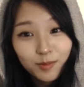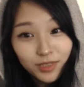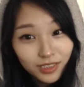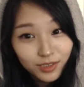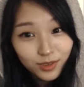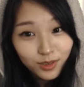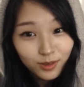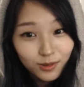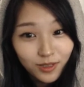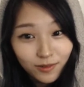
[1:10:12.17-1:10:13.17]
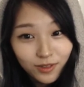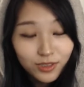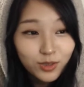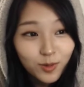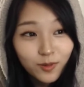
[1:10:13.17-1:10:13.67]
Because, you know, if they're
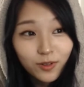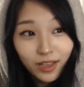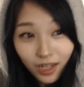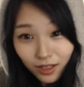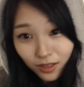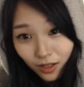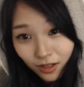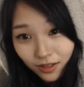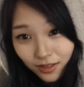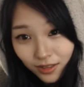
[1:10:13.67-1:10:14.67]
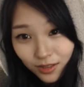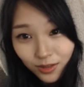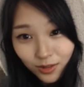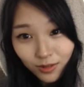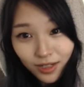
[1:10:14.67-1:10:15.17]
streaming for that long, you
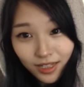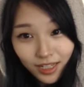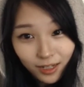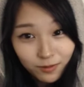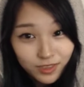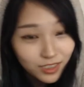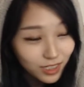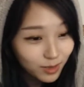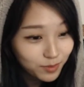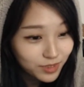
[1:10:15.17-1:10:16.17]
know, and they haven't slept.